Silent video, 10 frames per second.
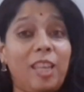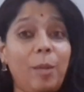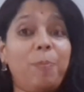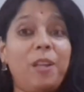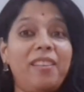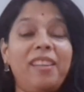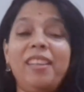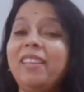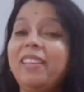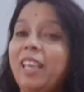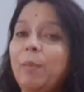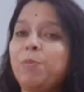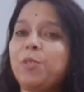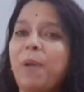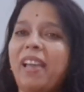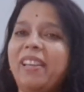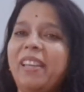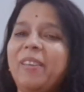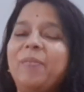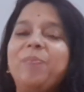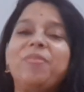Keep learning, keep smiling,